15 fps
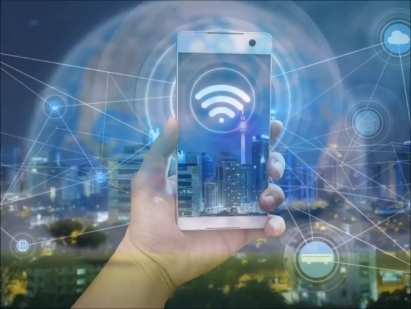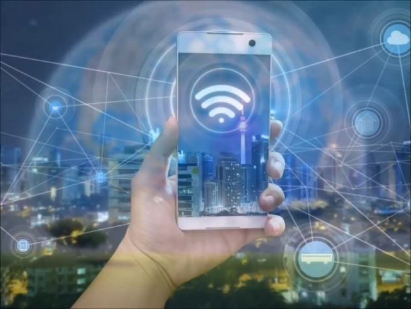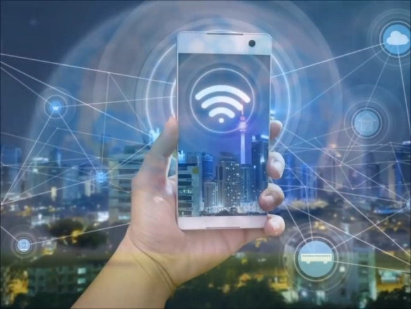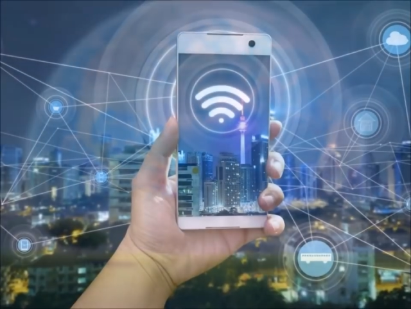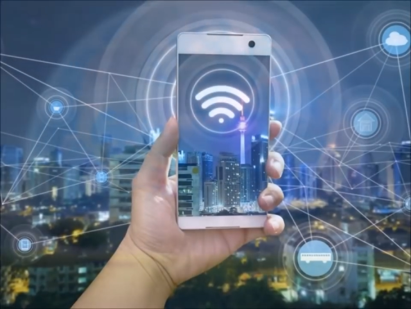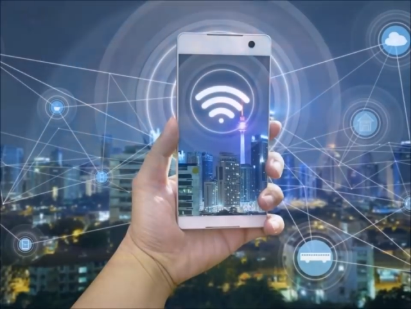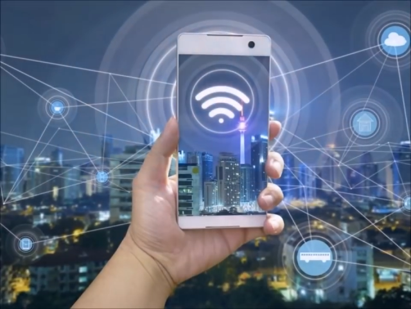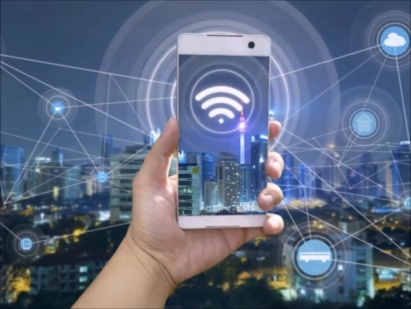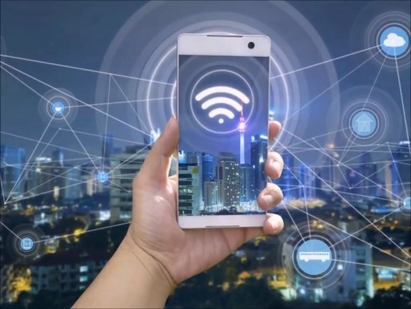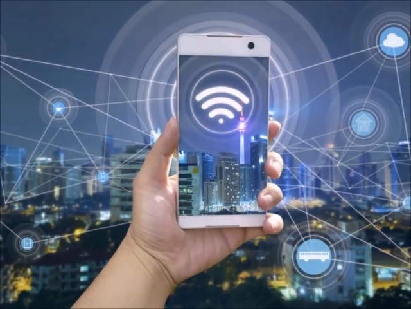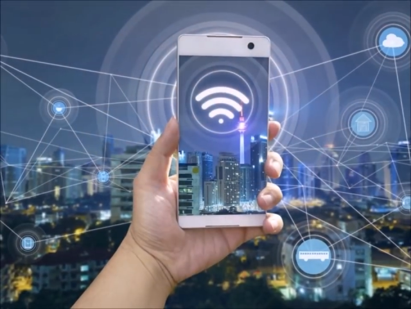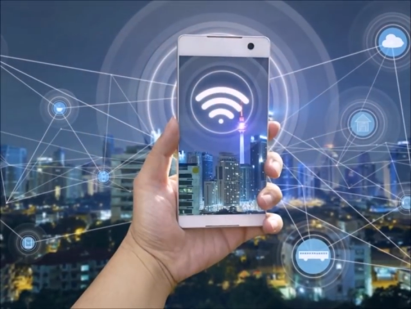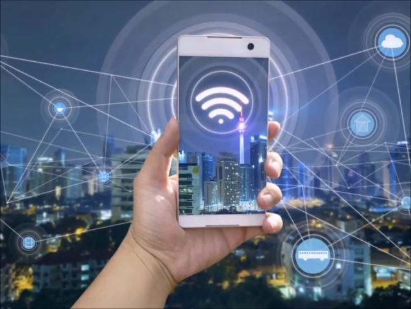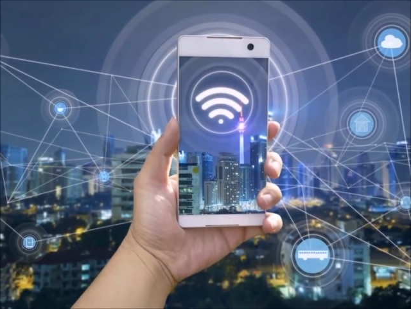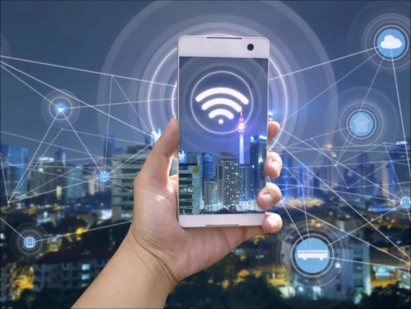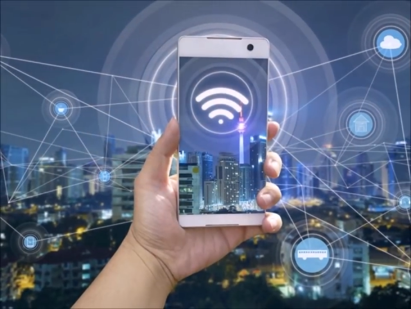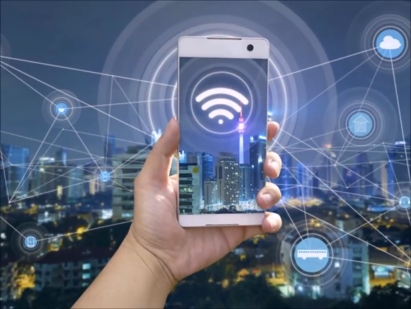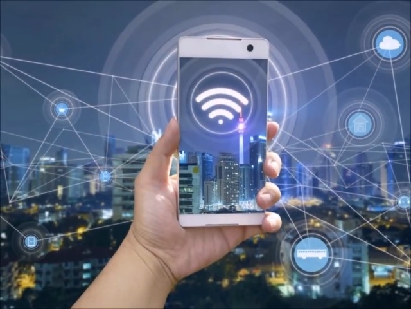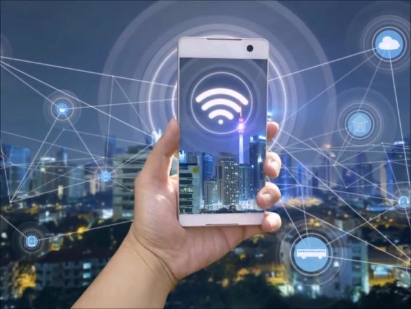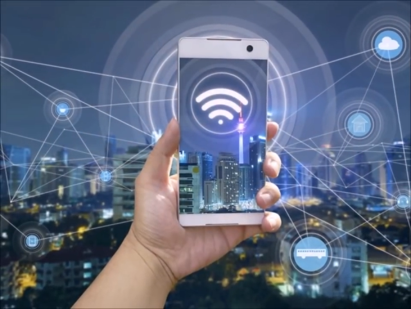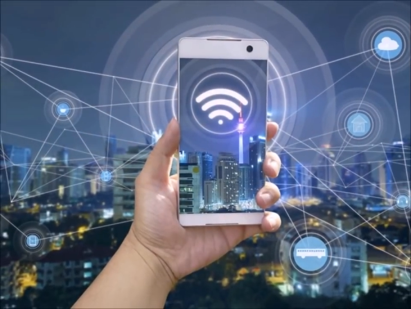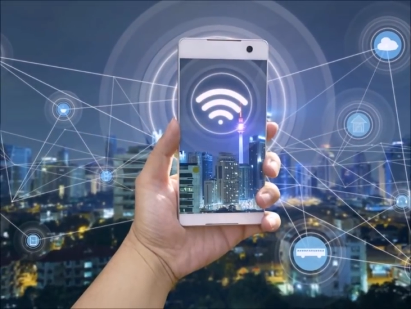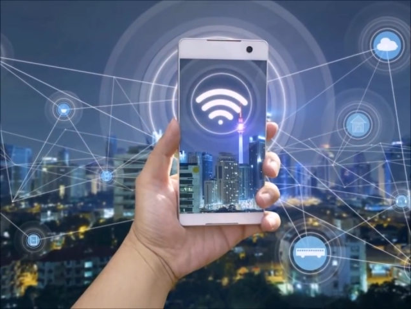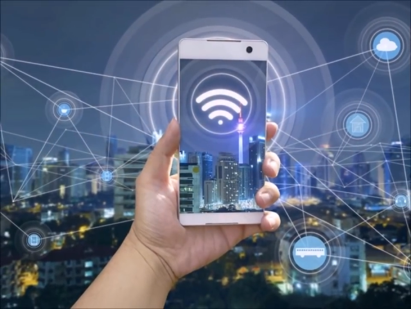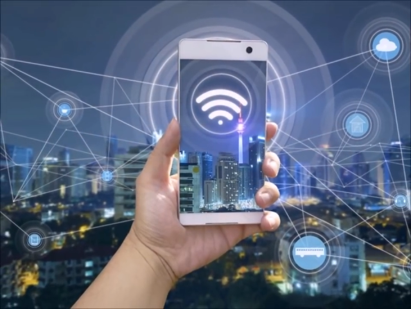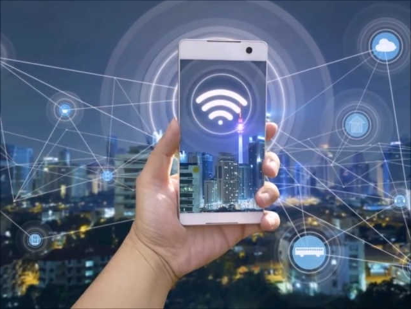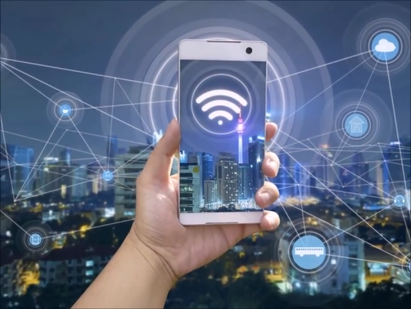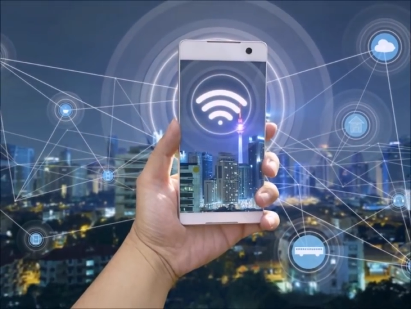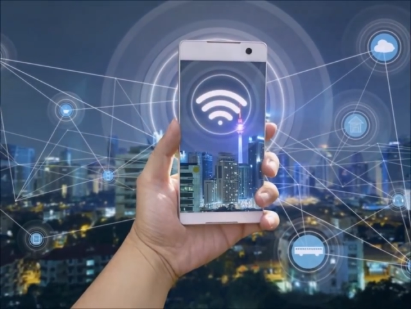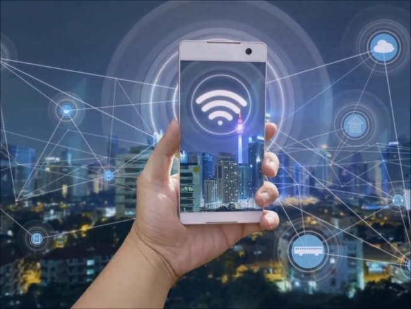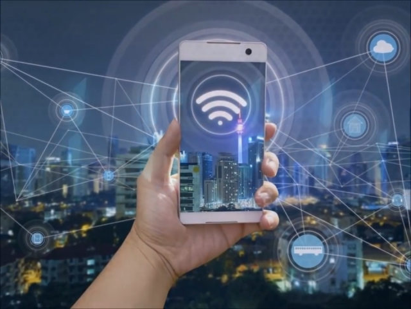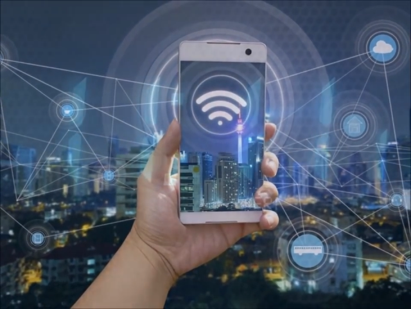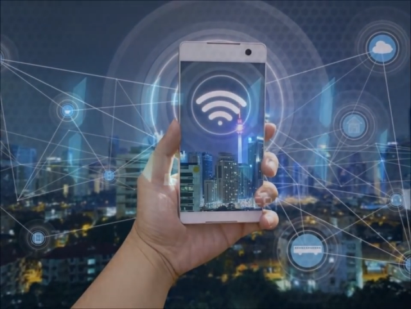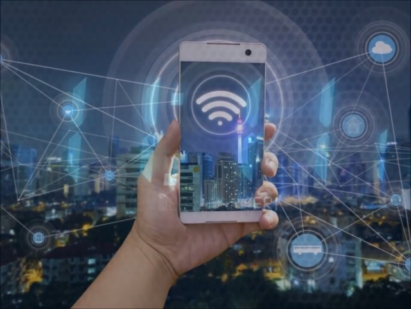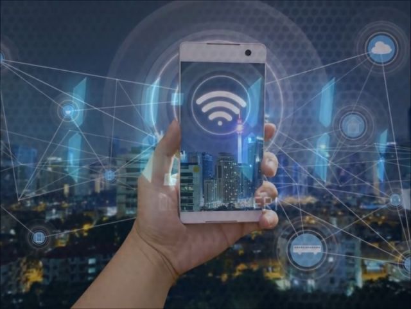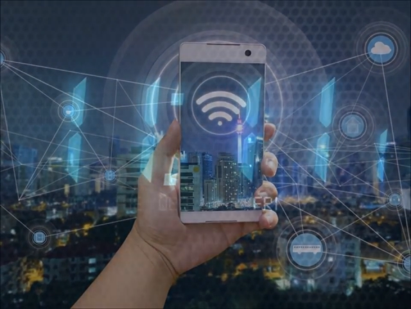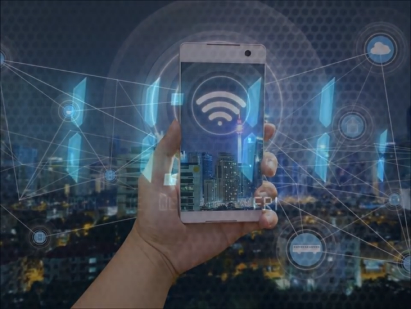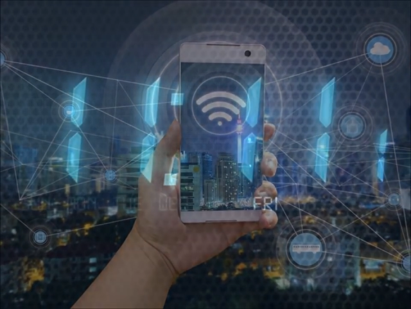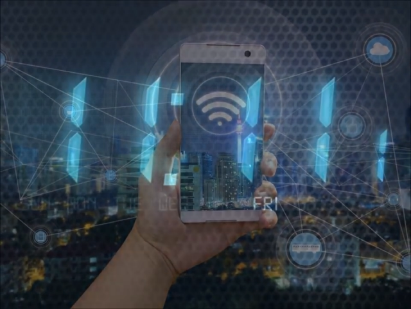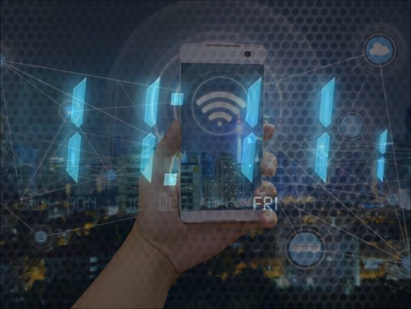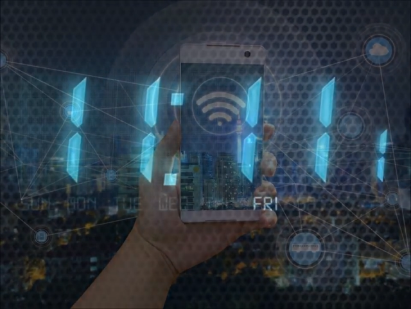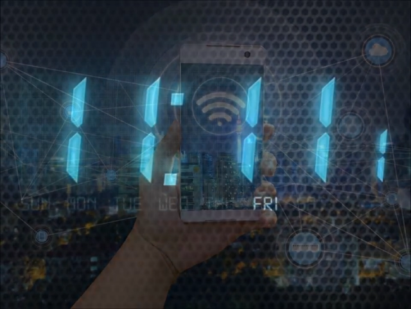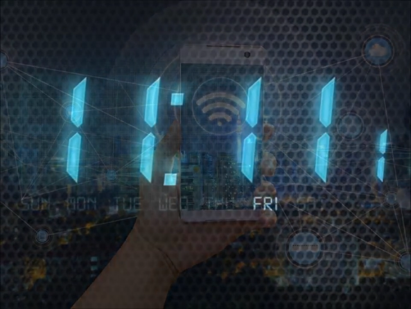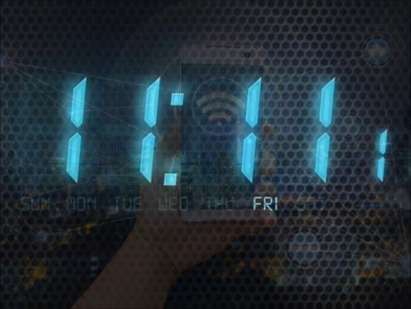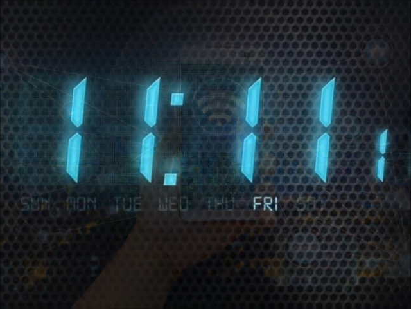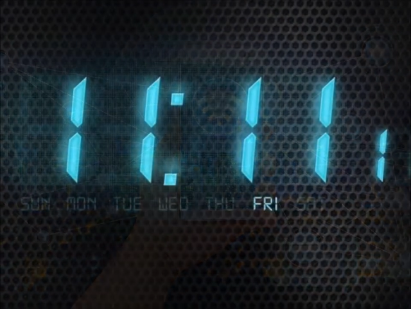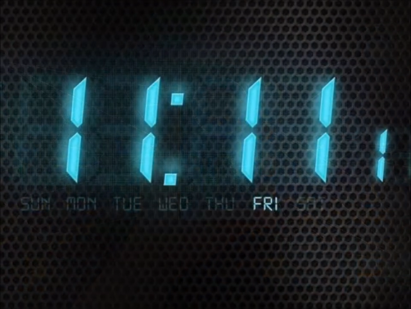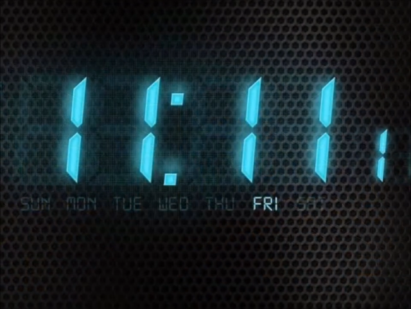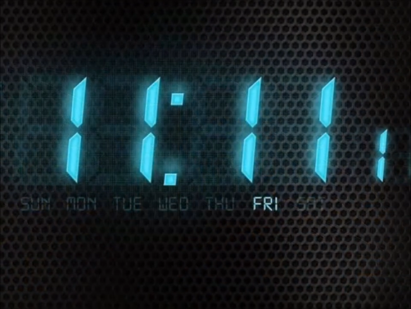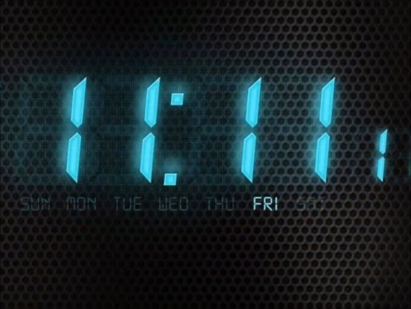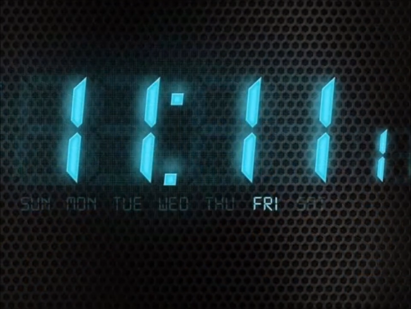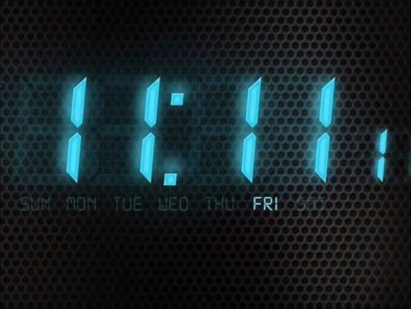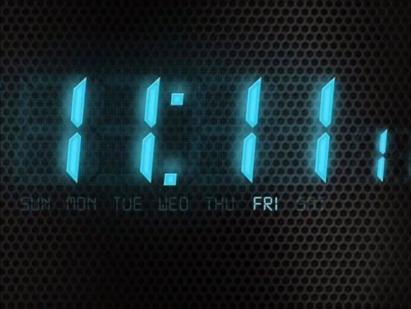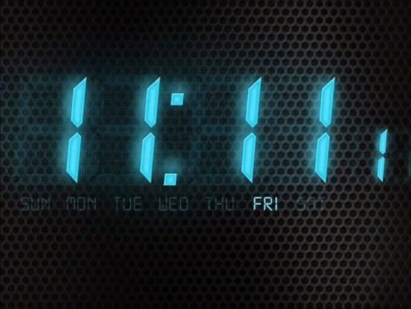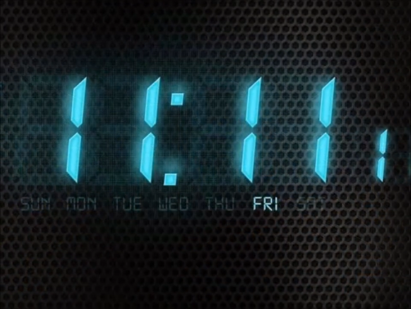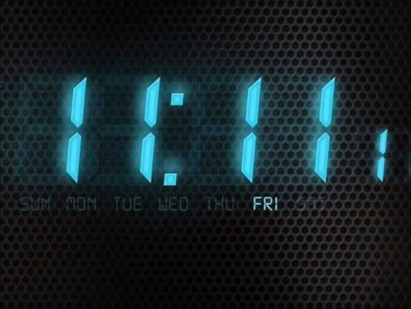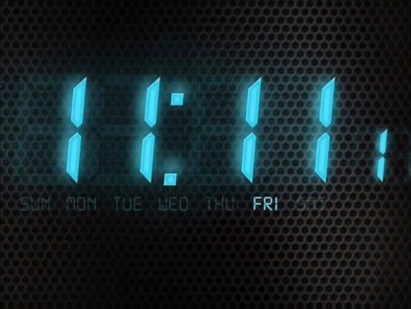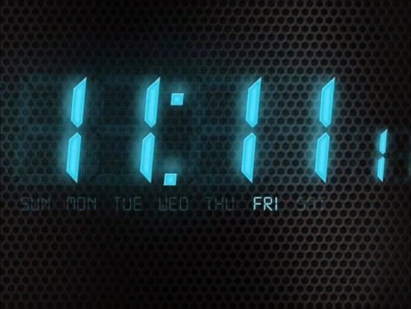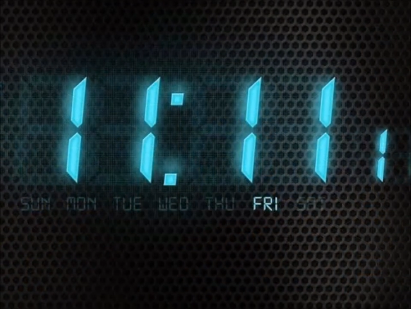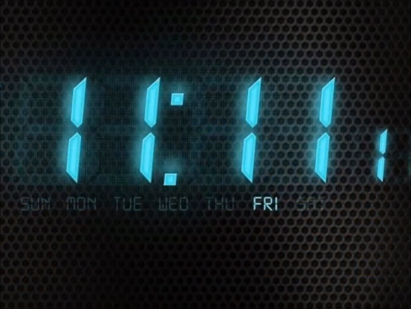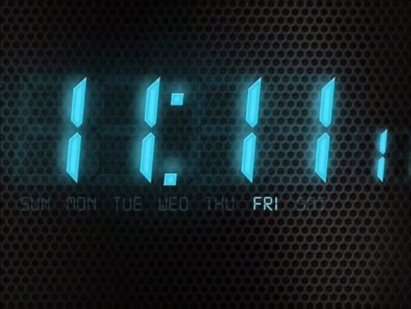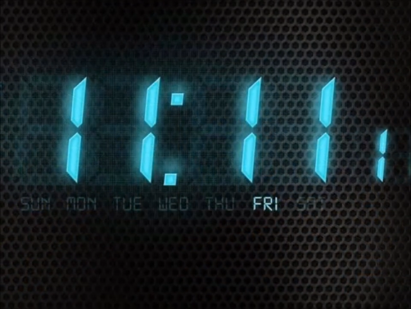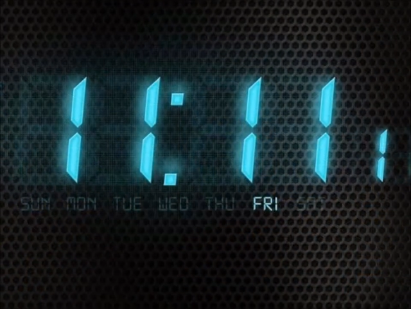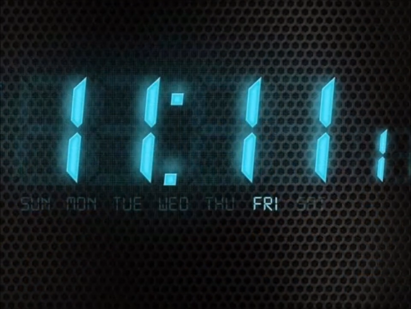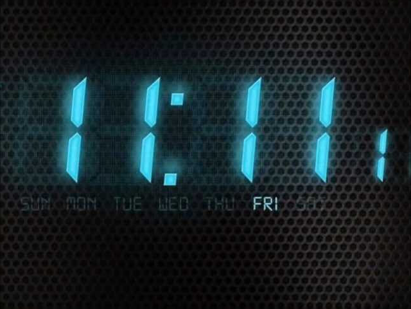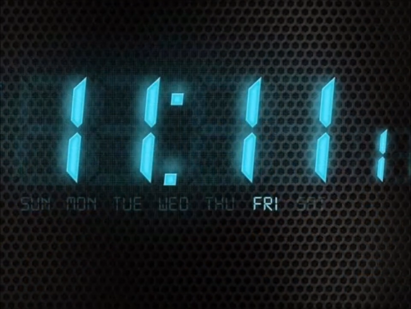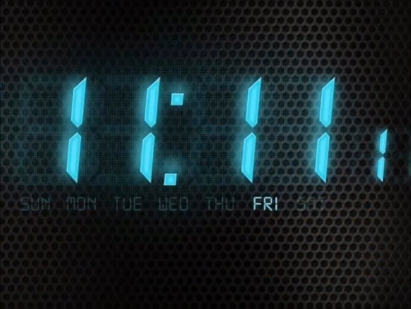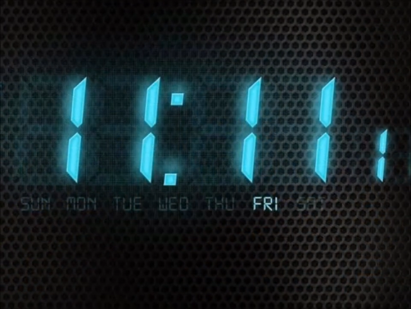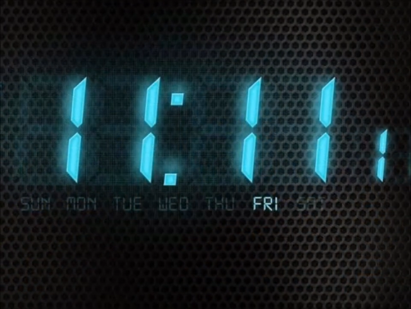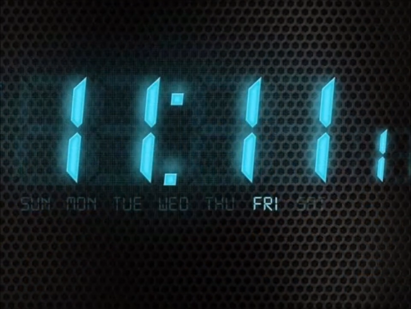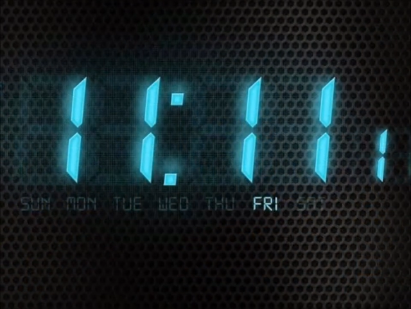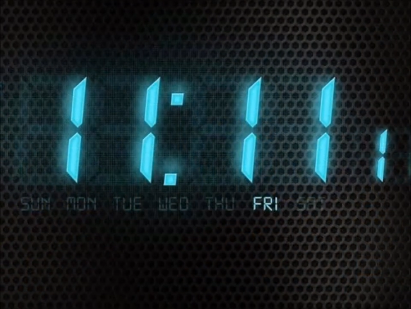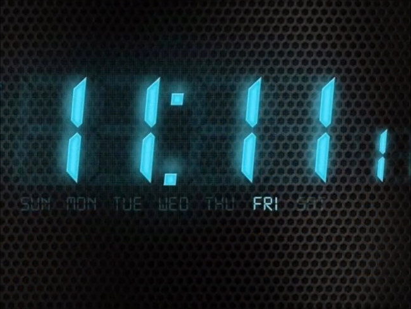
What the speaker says: Nobody's mouth can be seen.